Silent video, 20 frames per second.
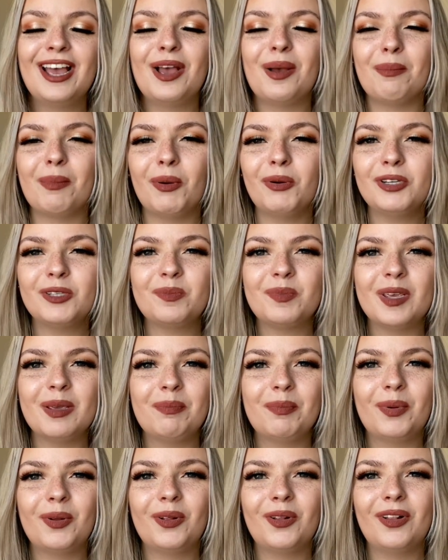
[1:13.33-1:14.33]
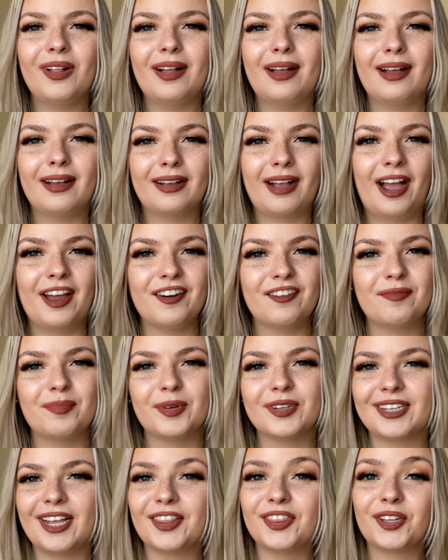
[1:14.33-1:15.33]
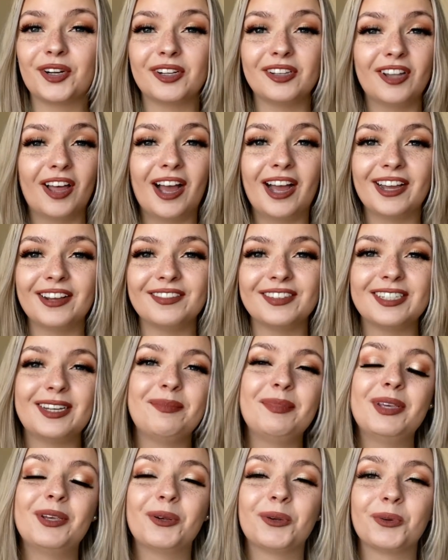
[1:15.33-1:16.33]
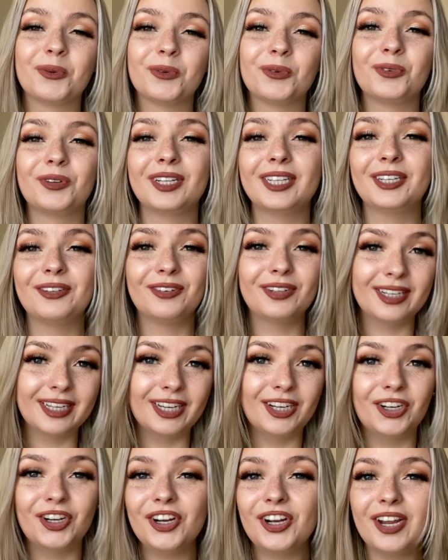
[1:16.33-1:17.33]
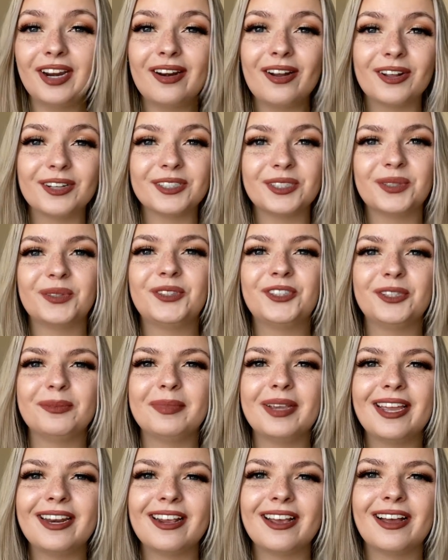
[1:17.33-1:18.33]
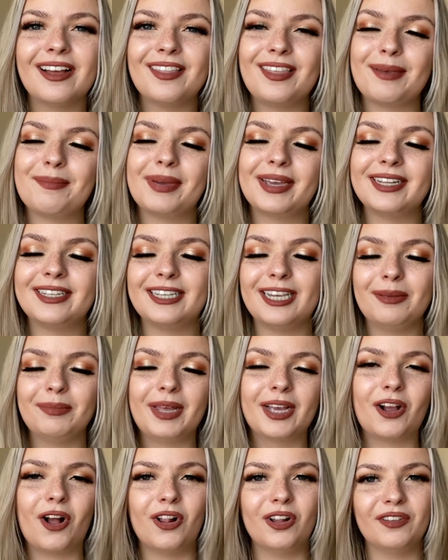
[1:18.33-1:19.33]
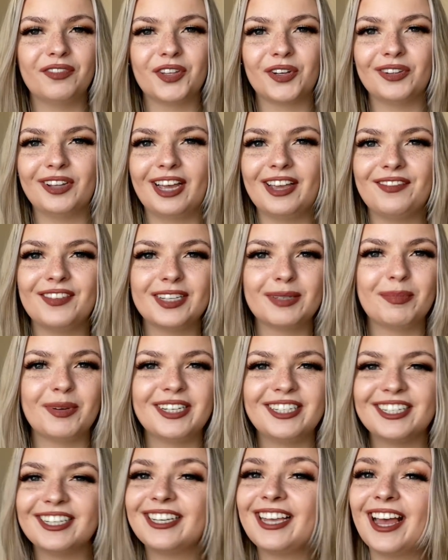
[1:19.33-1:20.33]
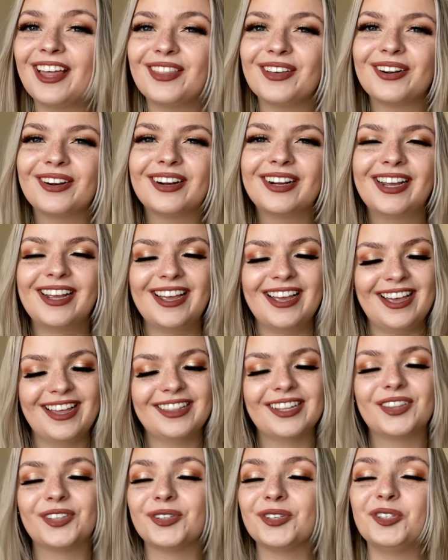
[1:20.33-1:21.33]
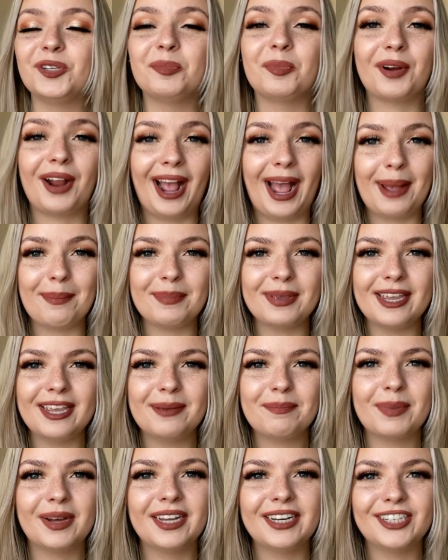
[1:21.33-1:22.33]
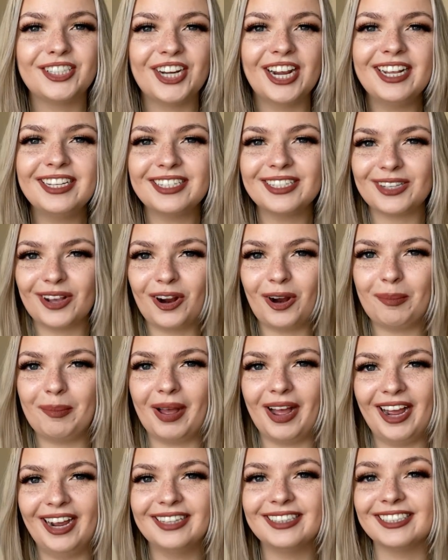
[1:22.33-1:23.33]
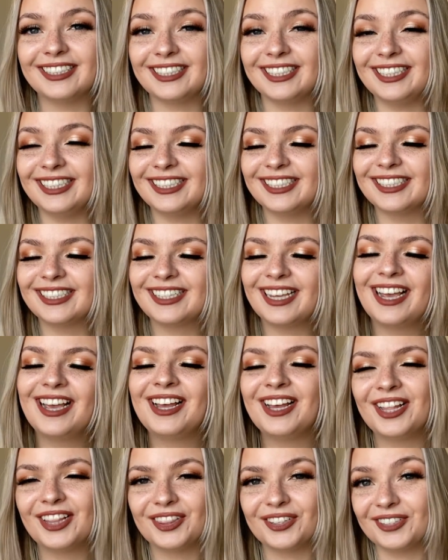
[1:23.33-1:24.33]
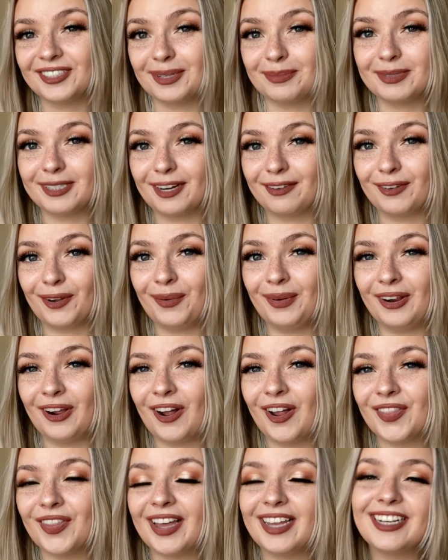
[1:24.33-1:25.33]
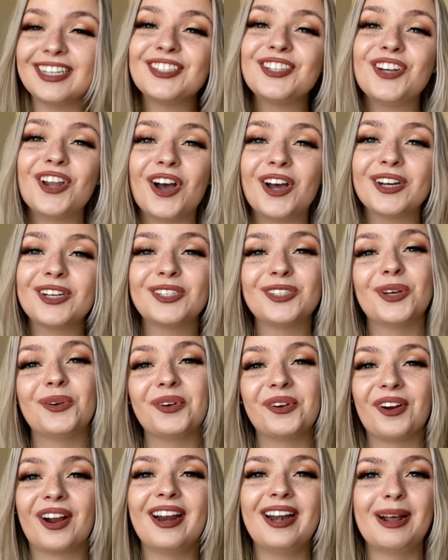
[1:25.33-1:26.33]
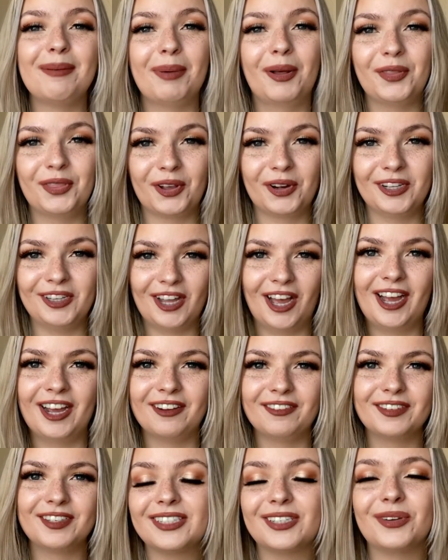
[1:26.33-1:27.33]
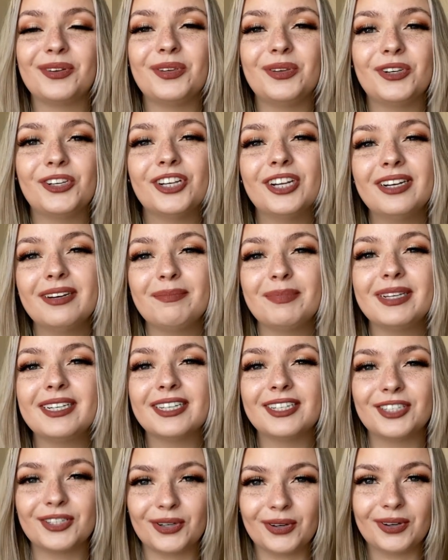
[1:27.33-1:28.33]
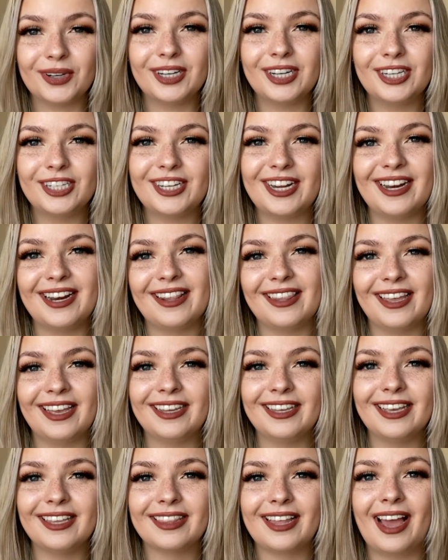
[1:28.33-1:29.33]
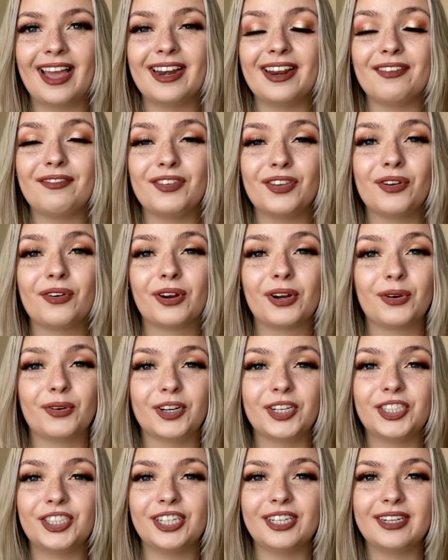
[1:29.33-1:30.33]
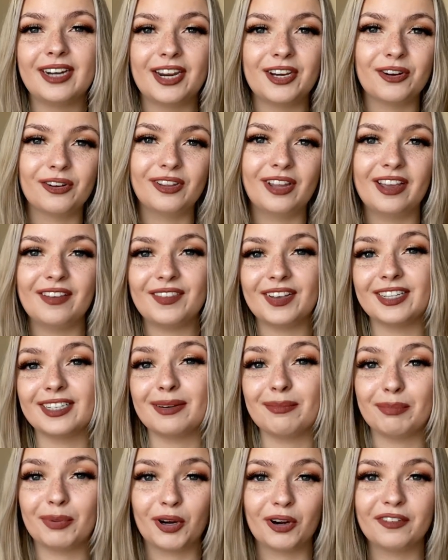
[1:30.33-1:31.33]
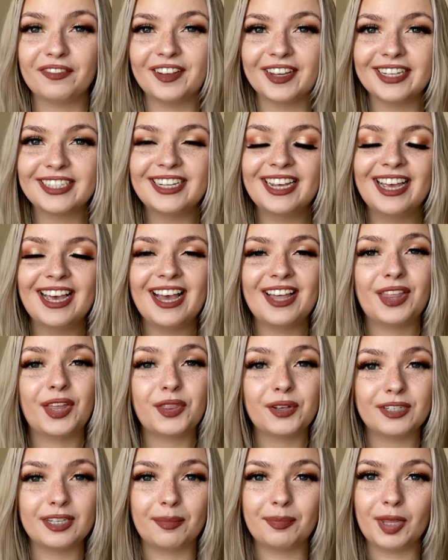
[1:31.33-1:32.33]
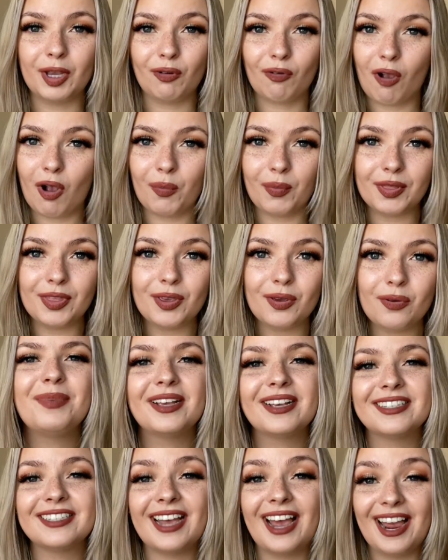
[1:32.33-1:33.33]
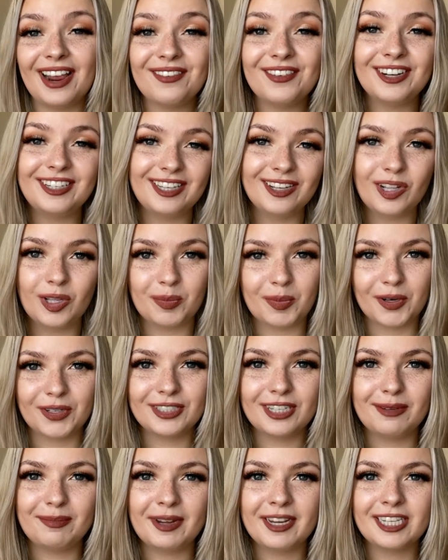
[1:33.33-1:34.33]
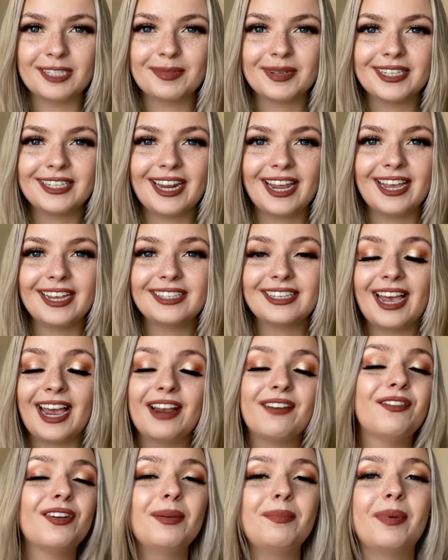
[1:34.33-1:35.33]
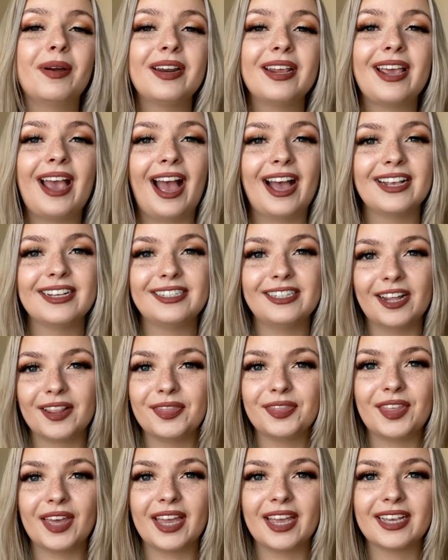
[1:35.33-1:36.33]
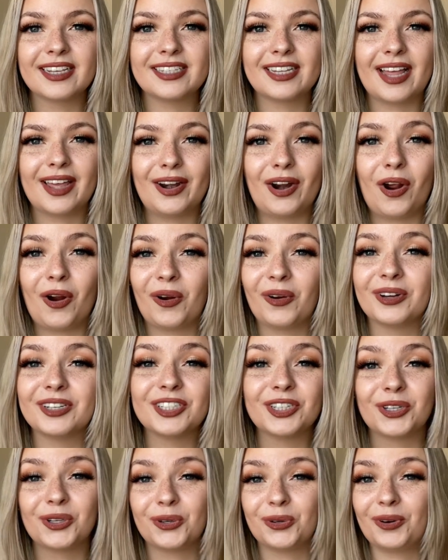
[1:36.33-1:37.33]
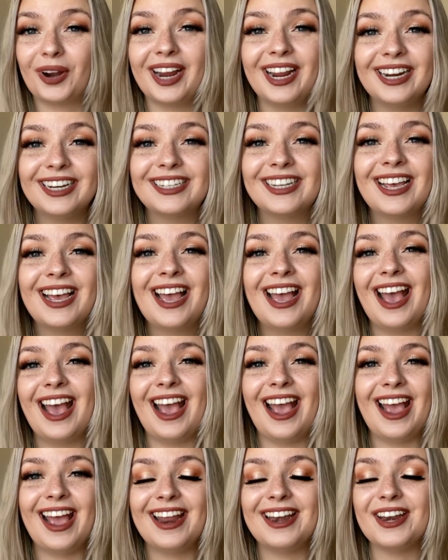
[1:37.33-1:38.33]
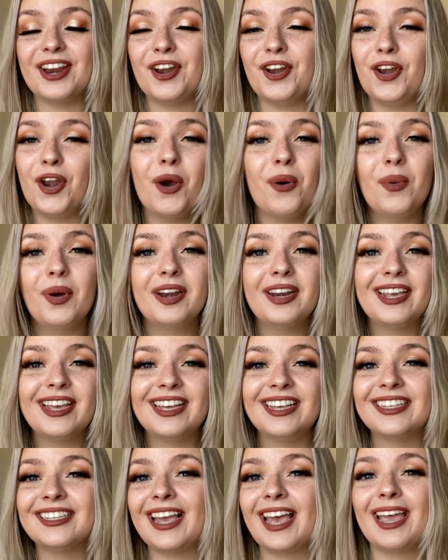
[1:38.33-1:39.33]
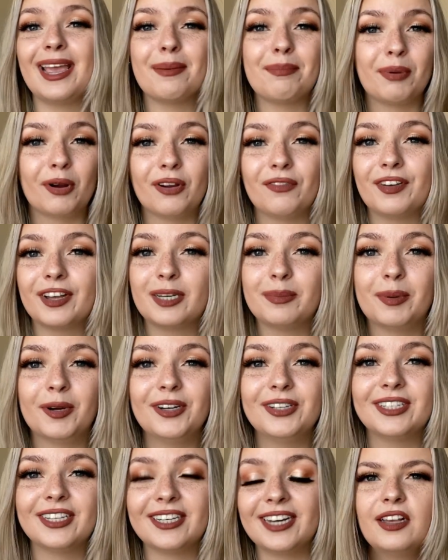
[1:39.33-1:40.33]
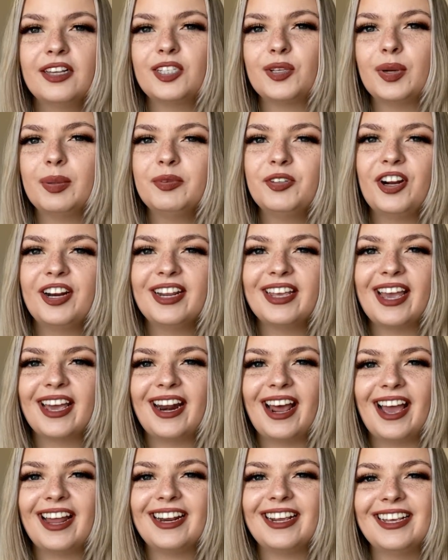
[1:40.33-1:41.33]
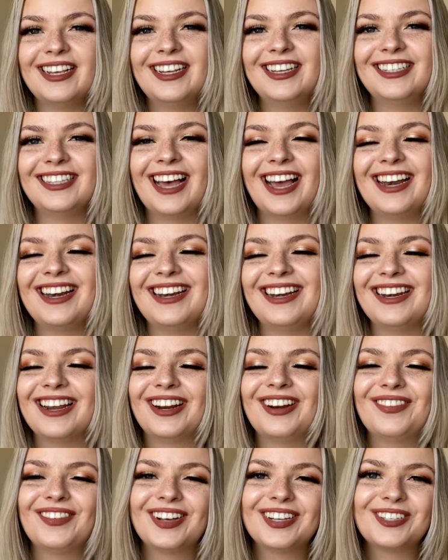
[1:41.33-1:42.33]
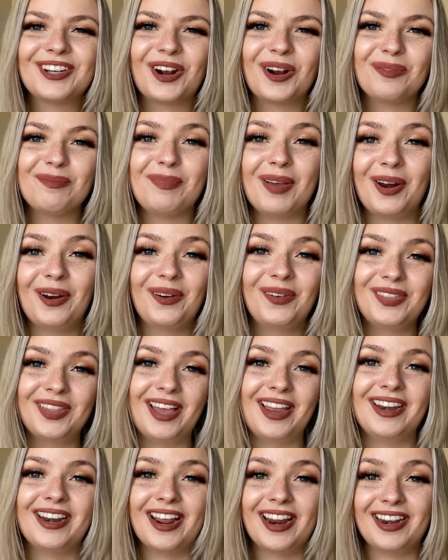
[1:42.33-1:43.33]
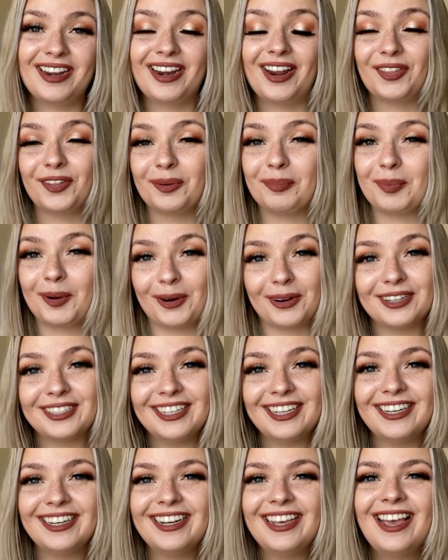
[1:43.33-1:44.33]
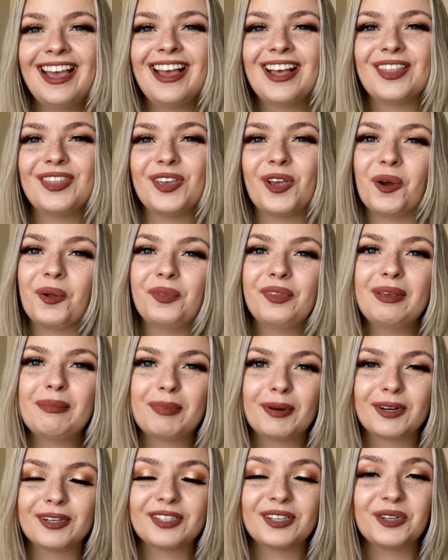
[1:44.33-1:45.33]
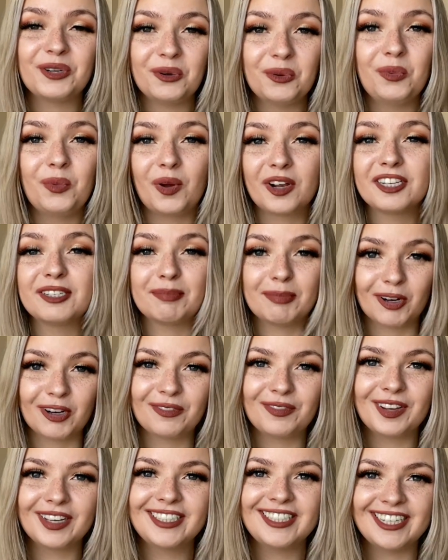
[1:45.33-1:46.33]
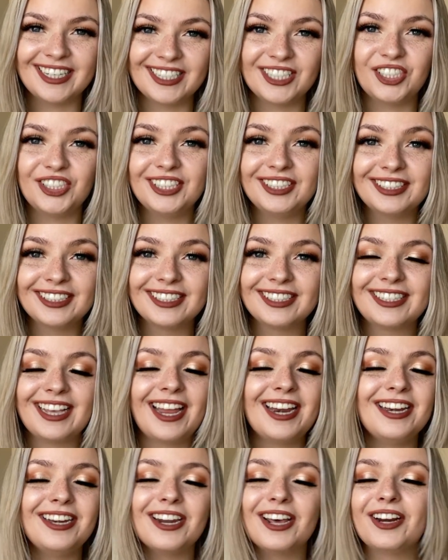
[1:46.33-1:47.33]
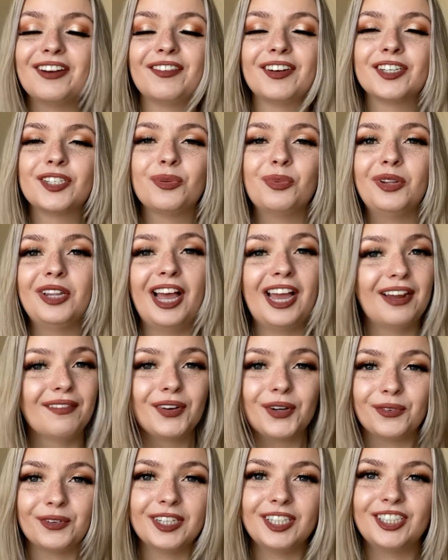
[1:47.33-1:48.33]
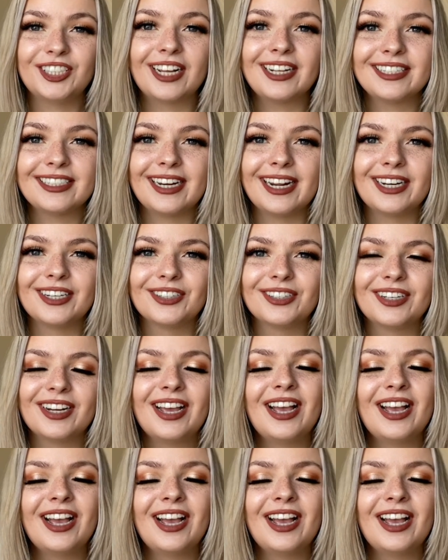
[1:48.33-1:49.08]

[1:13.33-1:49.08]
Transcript: Most people kind of present their lives to be really, really good on social media. They might seem like all of their life is put together, that they're super happy, but chances are behind the scenes, there's some stuff going on that is not so great about their lives. So you shouldn't be discouraged in thinking that if you're a Christian and your life isn't perfect, that there's something wrong with you, because every single person makes mistakes. Everybody has done things that aren't great, and no one is a perfect person. So what I'm trying to get at is that none of us are better than another person. The only person who was perfect is Jesus, and none of us will ever reach that standard.